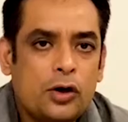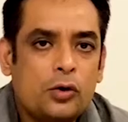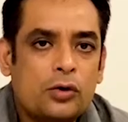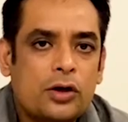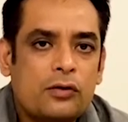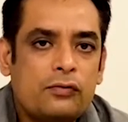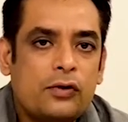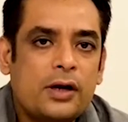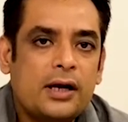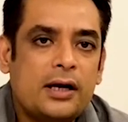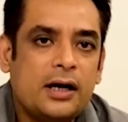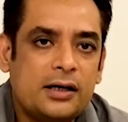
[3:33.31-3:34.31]
Looking for
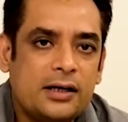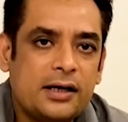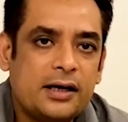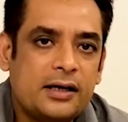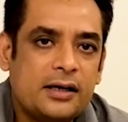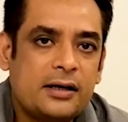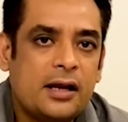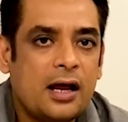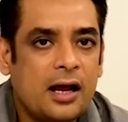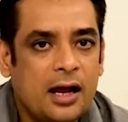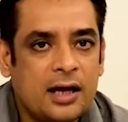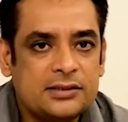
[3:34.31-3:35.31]
an alternate
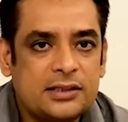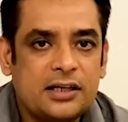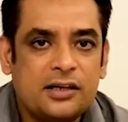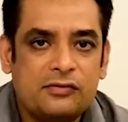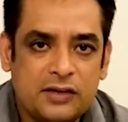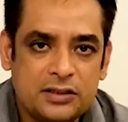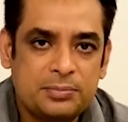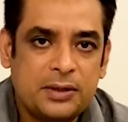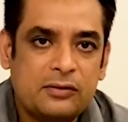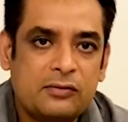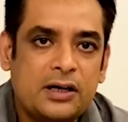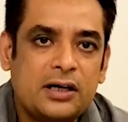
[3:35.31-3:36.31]
asset
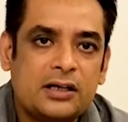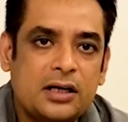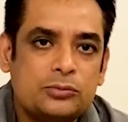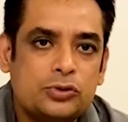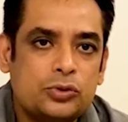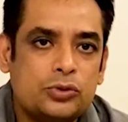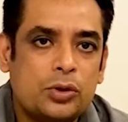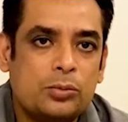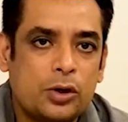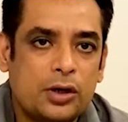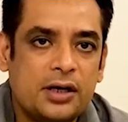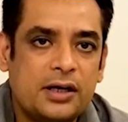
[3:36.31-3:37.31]
investment when it comes to
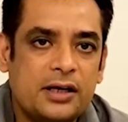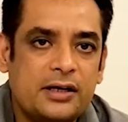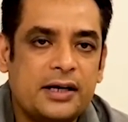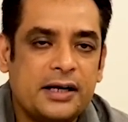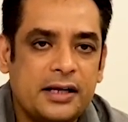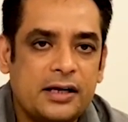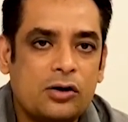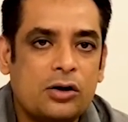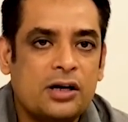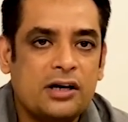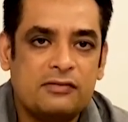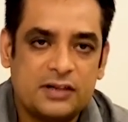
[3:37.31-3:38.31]
commodity trading
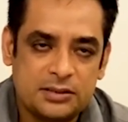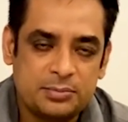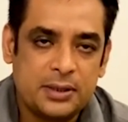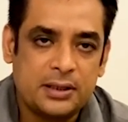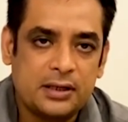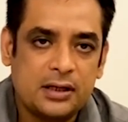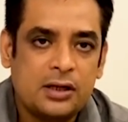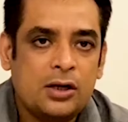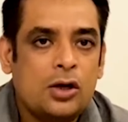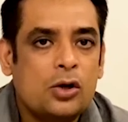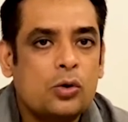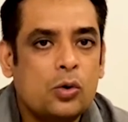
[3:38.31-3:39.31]
or investment,
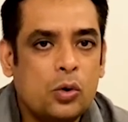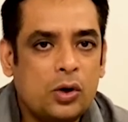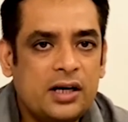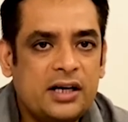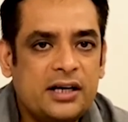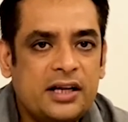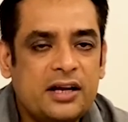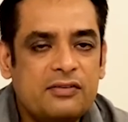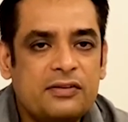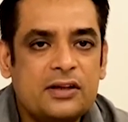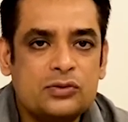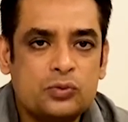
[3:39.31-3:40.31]
gold ETF
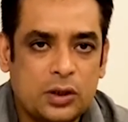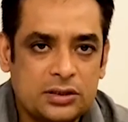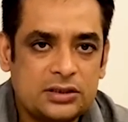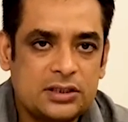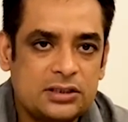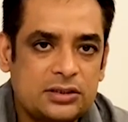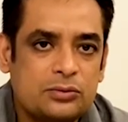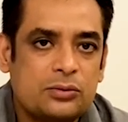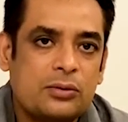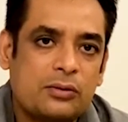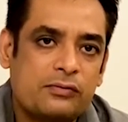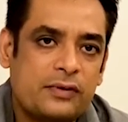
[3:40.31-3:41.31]
is one such
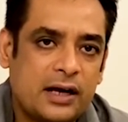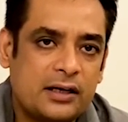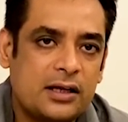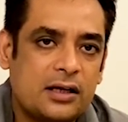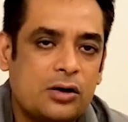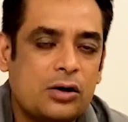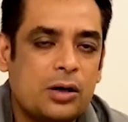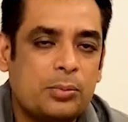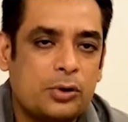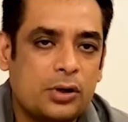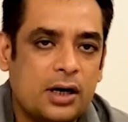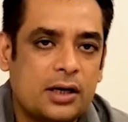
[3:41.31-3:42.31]
factor or a
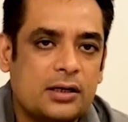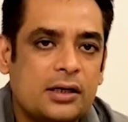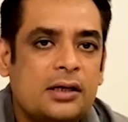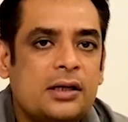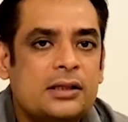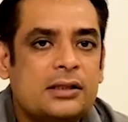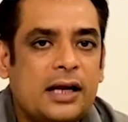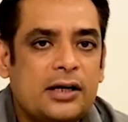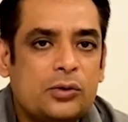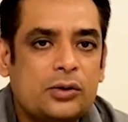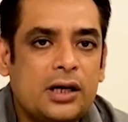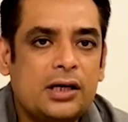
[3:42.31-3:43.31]
product that
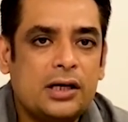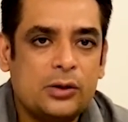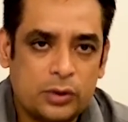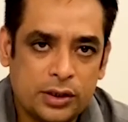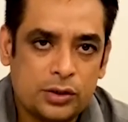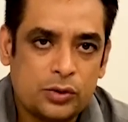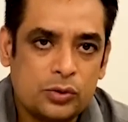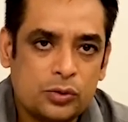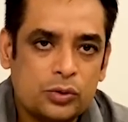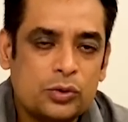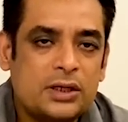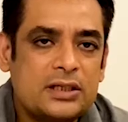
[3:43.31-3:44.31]
you can look into.
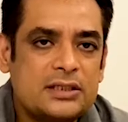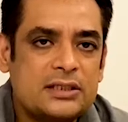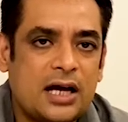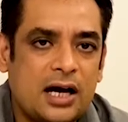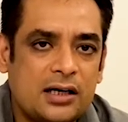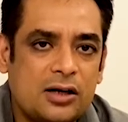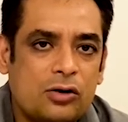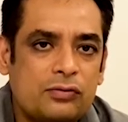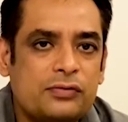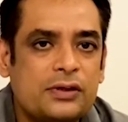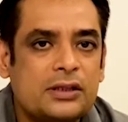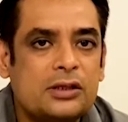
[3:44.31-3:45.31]
You can start off
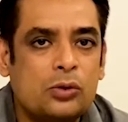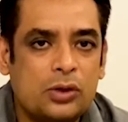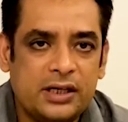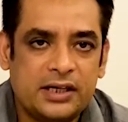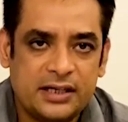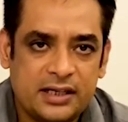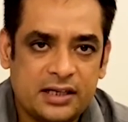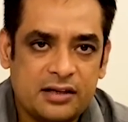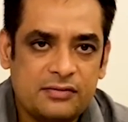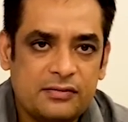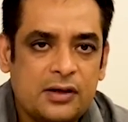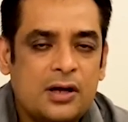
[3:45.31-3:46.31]
with gold
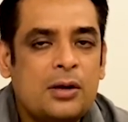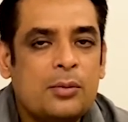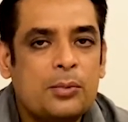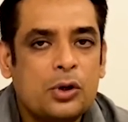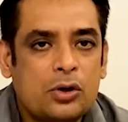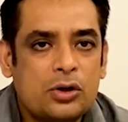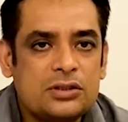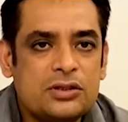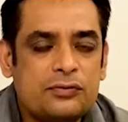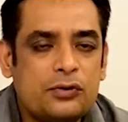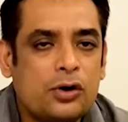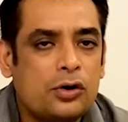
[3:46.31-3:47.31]
ETF, because
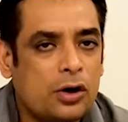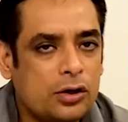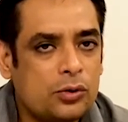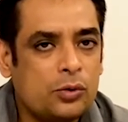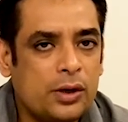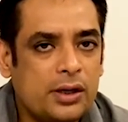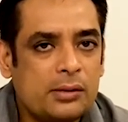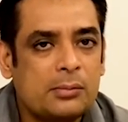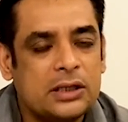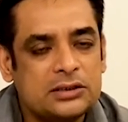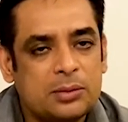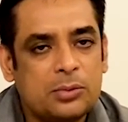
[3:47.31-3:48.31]
if you are not knowing
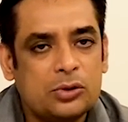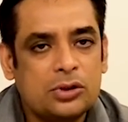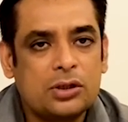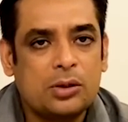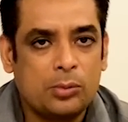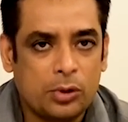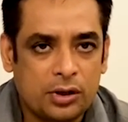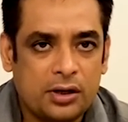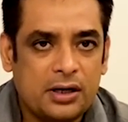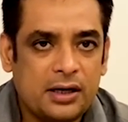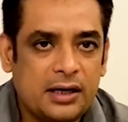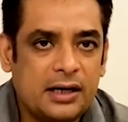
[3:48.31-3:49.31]
much about the
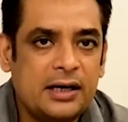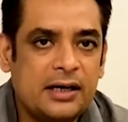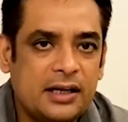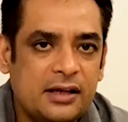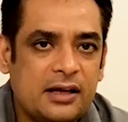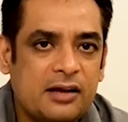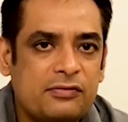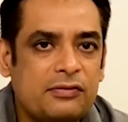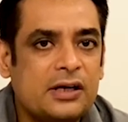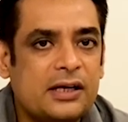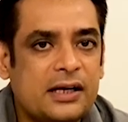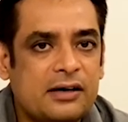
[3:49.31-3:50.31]
commodity, ETF
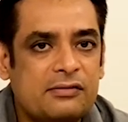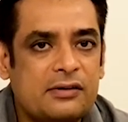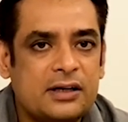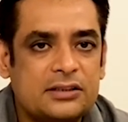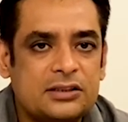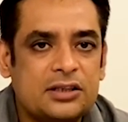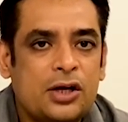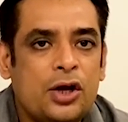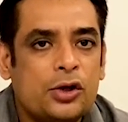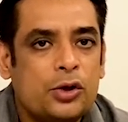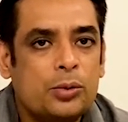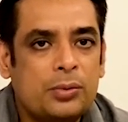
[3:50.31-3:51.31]
will give its
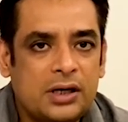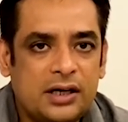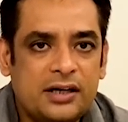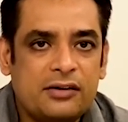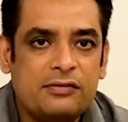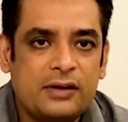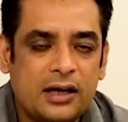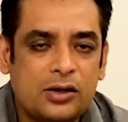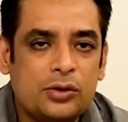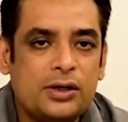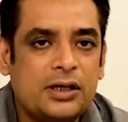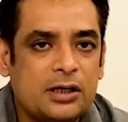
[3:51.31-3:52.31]
cumulative
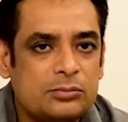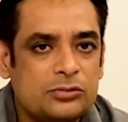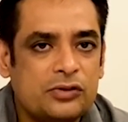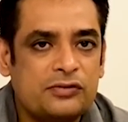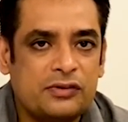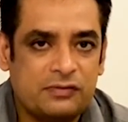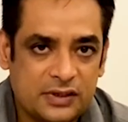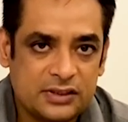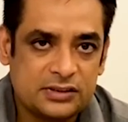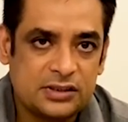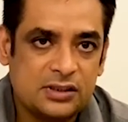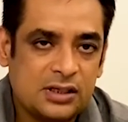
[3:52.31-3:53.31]
value in terms of
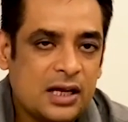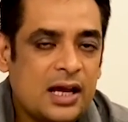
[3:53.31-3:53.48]
inflation.